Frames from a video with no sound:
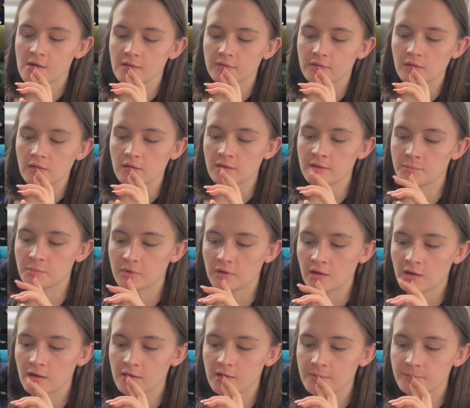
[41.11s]
The lip
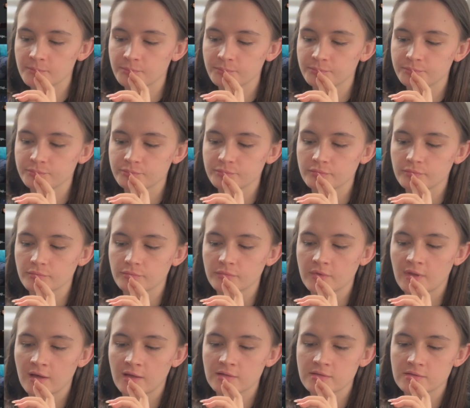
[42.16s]
cut,
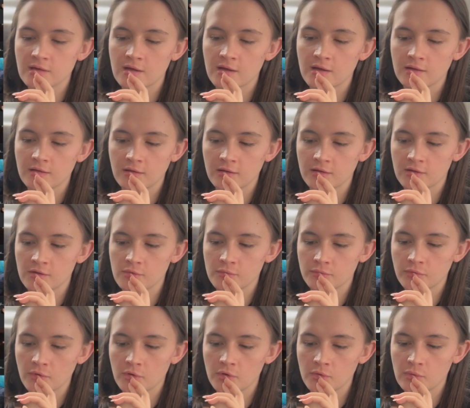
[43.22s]
that's not a cute
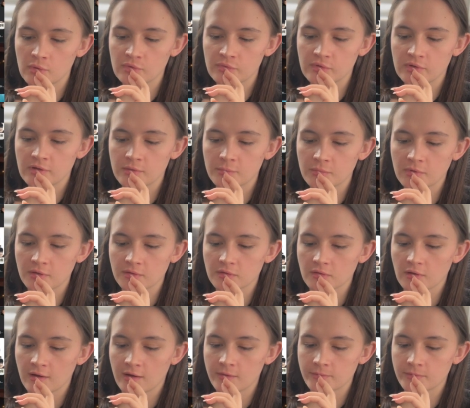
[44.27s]
photo of him because
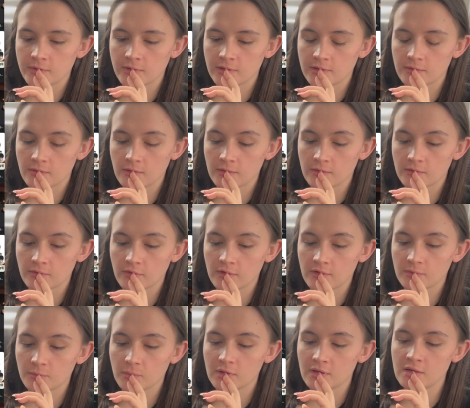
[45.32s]
half of that is on his face,
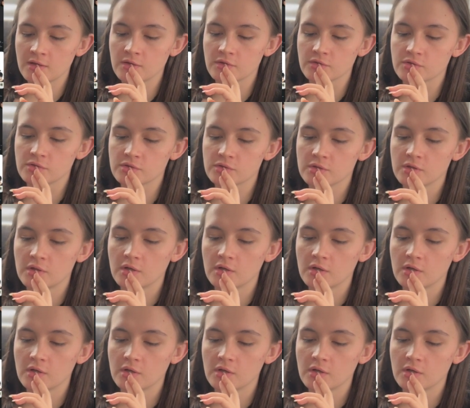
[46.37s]
but he is...